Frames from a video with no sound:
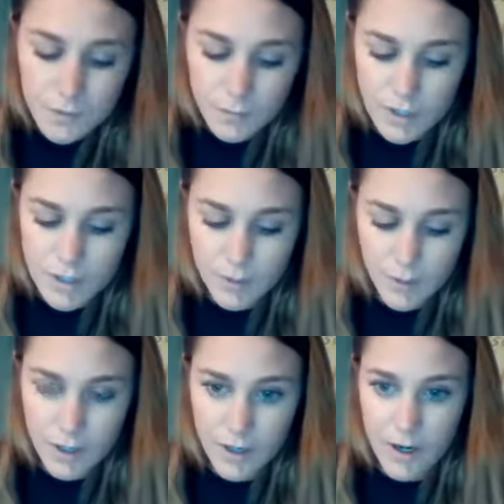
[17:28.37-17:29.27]
which
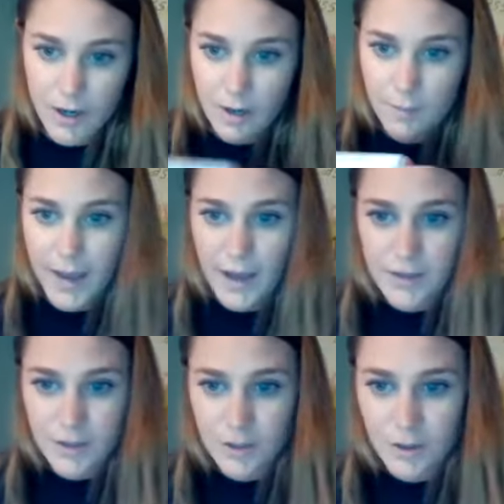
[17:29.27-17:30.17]
we're
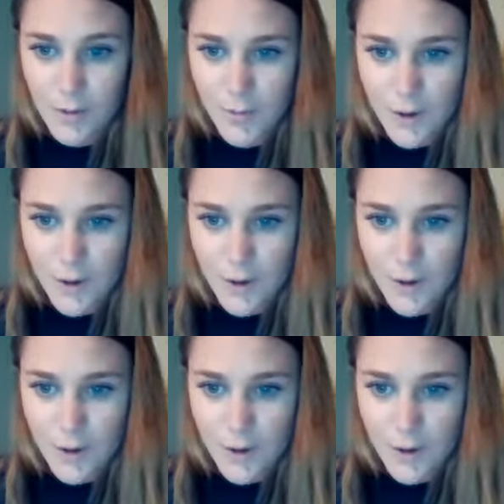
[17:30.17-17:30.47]
about to